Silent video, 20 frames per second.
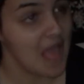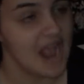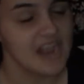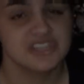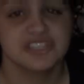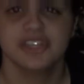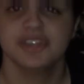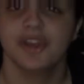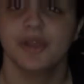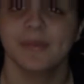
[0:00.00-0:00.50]

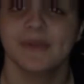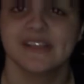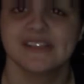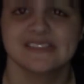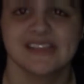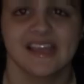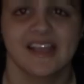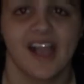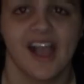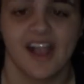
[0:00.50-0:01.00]
Actually, no,
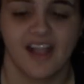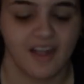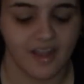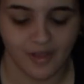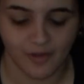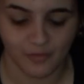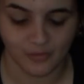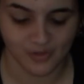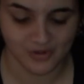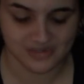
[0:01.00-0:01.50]
because like I
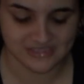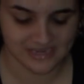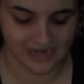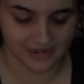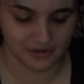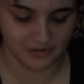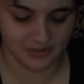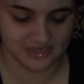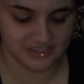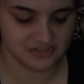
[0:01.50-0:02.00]
can't walk
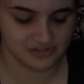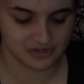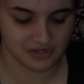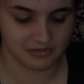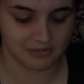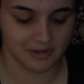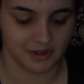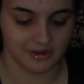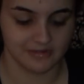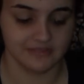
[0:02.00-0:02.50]
down Queen
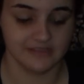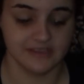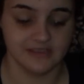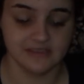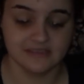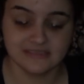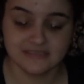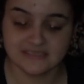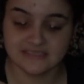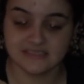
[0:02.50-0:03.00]
Street wearing
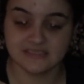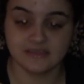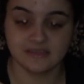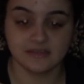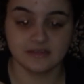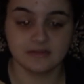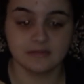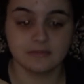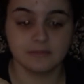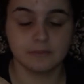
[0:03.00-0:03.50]

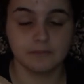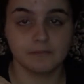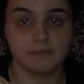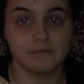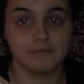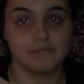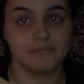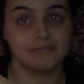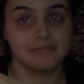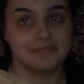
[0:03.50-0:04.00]

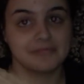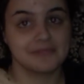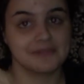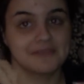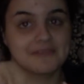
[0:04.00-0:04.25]
this.